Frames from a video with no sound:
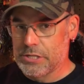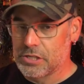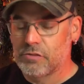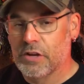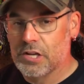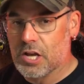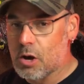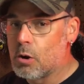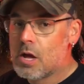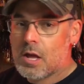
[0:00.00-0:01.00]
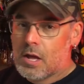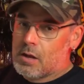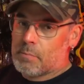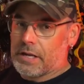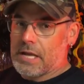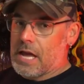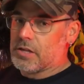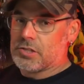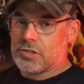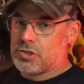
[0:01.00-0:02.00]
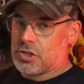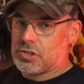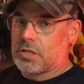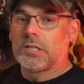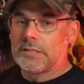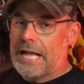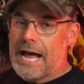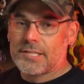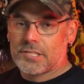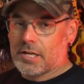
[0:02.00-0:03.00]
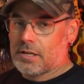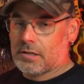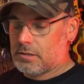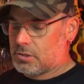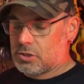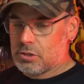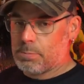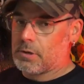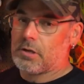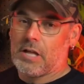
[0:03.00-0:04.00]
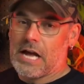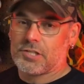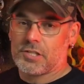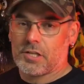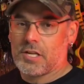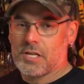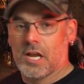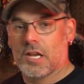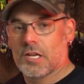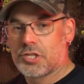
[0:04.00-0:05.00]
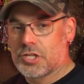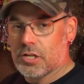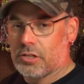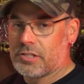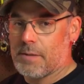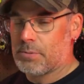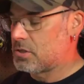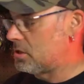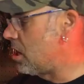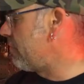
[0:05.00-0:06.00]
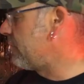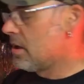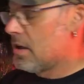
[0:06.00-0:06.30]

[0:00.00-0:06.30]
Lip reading: this video. But again, this is just classic, super classic Canadian shield type of stuff.